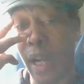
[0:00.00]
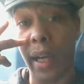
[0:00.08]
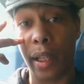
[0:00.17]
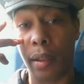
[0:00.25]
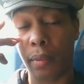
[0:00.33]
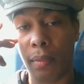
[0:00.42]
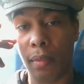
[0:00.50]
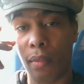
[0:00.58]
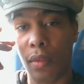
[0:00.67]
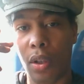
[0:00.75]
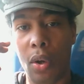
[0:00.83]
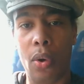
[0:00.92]
eye,
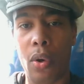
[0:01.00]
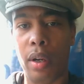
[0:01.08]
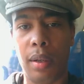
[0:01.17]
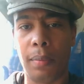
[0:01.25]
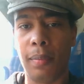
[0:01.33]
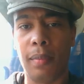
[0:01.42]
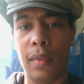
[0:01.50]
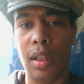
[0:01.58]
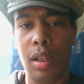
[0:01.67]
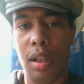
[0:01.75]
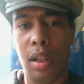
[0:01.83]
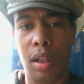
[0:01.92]
or
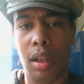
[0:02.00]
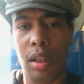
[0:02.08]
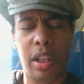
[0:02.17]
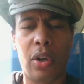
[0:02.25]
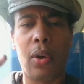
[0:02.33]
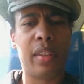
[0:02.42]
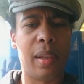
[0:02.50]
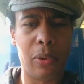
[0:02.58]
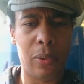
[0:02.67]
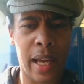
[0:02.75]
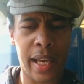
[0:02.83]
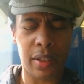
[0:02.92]
they called the
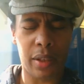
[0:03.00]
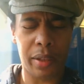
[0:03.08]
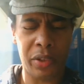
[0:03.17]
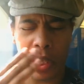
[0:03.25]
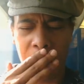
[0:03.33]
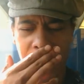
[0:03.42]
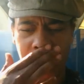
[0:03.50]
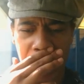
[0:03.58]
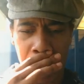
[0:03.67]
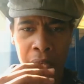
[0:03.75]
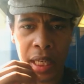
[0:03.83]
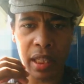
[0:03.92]
blue eye in Dutch, I know it's
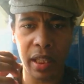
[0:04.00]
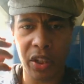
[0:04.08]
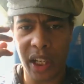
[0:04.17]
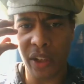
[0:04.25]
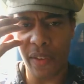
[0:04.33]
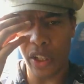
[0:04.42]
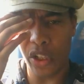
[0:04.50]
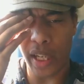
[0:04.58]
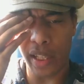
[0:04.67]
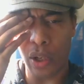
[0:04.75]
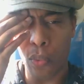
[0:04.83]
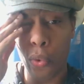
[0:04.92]
in English anyway, she
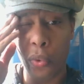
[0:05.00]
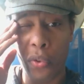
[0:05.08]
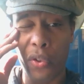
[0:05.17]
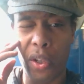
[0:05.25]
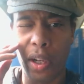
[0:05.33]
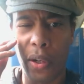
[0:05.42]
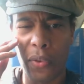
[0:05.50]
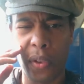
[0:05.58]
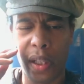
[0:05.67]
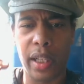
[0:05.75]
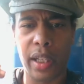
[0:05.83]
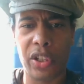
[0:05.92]
had a wound around her
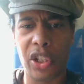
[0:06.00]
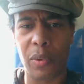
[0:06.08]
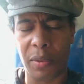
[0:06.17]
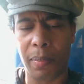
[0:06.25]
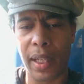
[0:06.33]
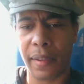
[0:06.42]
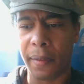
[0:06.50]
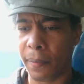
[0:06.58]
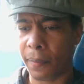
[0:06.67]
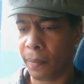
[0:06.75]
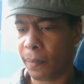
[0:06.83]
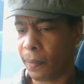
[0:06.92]
ear, she was beaten,
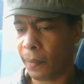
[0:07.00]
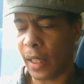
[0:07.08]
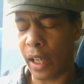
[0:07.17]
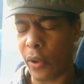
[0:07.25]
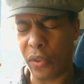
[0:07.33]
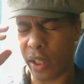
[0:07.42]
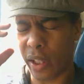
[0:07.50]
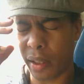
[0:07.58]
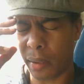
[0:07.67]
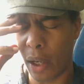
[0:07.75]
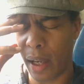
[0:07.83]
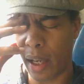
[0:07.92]
around her
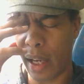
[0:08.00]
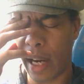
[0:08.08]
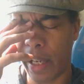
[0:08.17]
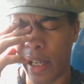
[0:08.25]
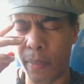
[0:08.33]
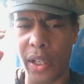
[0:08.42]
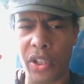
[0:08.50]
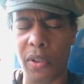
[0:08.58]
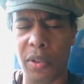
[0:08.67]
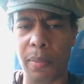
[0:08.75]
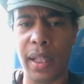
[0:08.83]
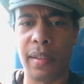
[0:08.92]
eye, and she
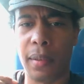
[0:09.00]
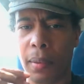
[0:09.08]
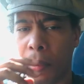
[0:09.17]
was beaten.